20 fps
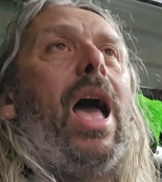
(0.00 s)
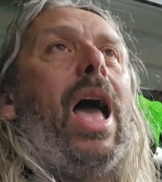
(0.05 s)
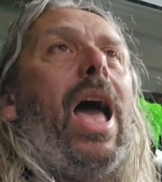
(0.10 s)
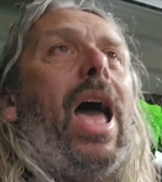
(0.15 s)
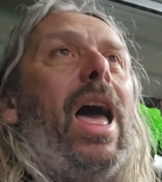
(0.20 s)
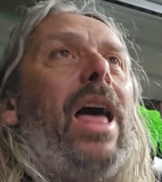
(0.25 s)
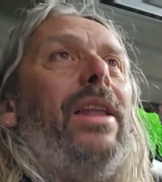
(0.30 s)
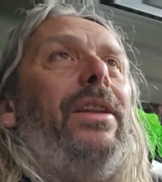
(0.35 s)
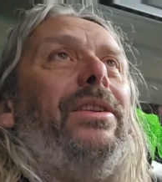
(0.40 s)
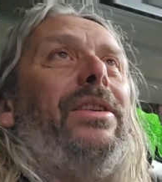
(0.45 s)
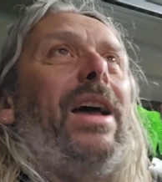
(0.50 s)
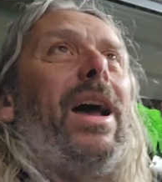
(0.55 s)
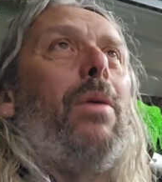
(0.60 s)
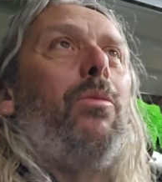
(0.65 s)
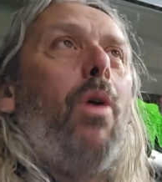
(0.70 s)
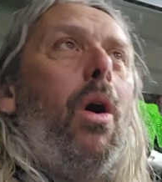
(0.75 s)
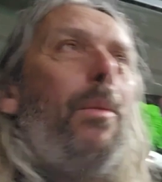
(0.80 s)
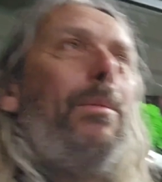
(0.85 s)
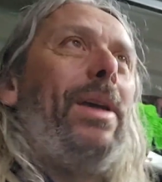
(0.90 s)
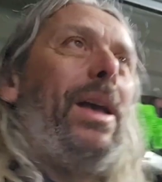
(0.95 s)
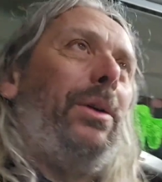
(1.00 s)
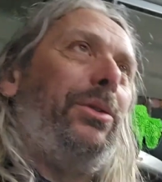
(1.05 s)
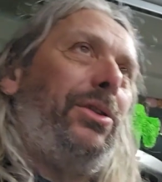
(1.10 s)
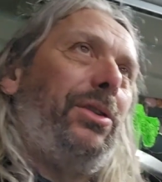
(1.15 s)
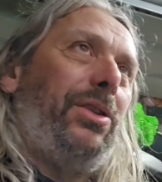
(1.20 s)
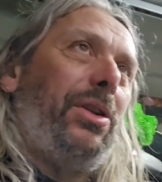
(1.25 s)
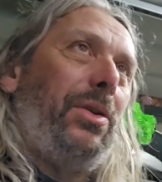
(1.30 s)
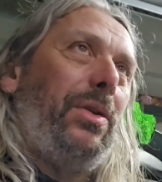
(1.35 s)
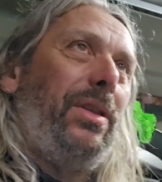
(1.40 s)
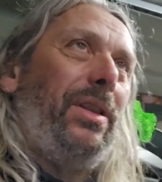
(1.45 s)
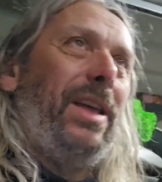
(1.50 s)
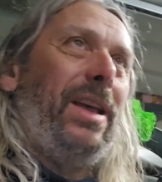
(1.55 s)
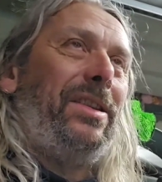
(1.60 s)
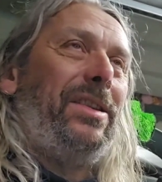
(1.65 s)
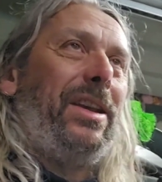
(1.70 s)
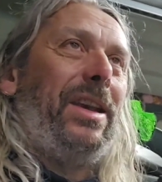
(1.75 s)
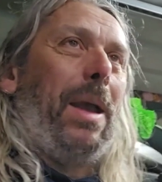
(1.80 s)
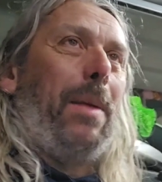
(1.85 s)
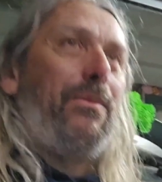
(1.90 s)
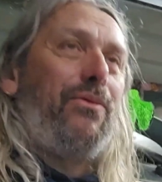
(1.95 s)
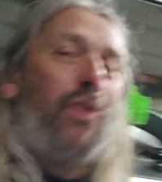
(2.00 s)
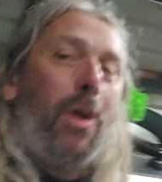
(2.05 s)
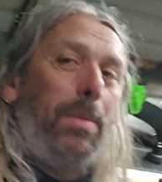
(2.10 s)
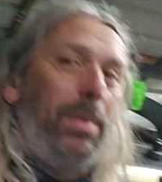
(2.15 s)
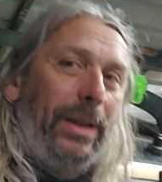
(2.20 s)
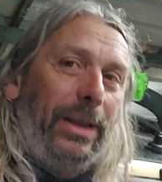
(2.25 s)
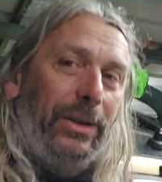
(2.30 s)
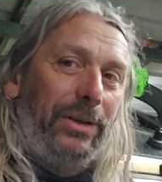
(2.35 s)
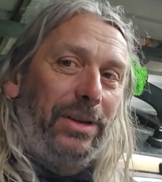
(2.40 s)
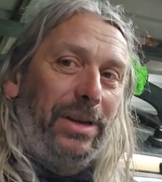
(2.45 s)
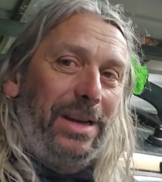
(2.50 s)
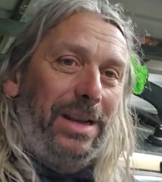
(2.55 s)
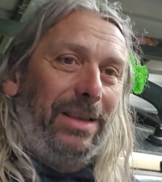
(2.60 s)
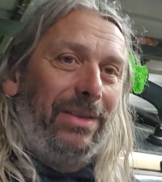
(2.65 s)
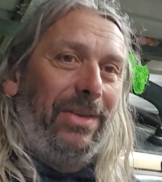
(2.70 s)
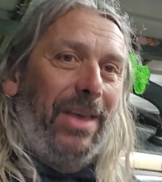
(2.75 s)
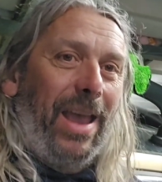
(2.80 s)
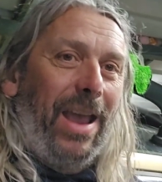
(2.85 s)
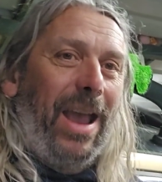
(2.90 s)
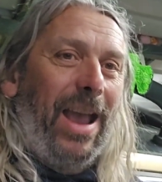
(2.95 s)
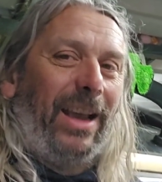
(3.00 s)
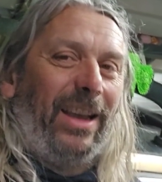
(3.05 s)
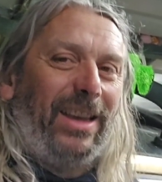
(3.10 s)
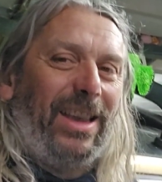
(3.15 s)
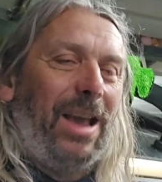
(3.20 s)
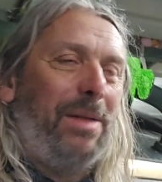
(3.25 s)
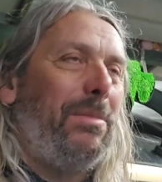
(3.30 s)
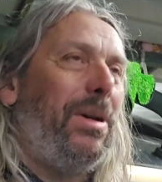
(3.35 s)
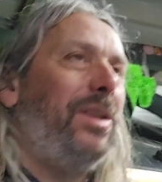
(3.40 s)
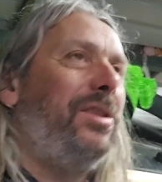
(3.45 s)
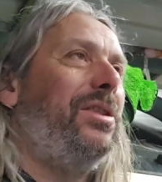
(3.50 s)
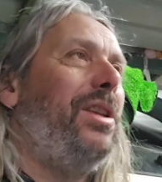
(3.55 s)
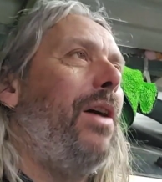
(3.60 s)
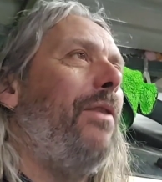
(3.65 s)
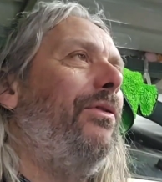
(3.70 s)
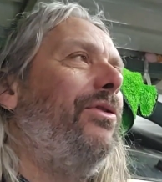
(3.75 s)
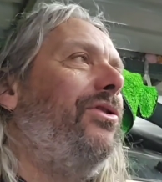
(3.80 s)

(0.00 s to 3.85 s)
and I won't be able to do unless I get properly underneath there and get myself